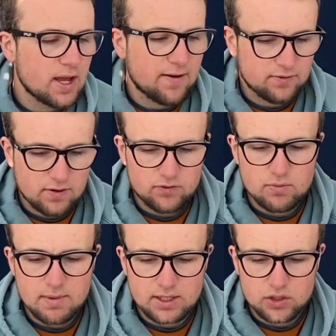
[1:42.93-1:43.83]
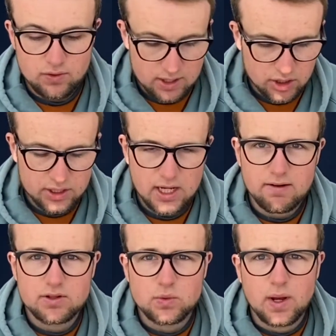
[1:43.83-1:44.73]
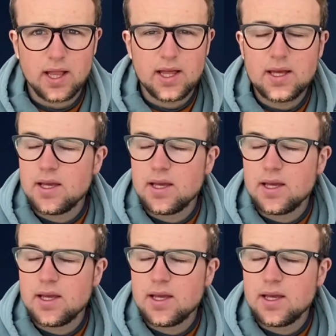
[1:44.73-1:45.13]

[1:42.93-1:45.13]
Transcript: after I've done my stretches here as well.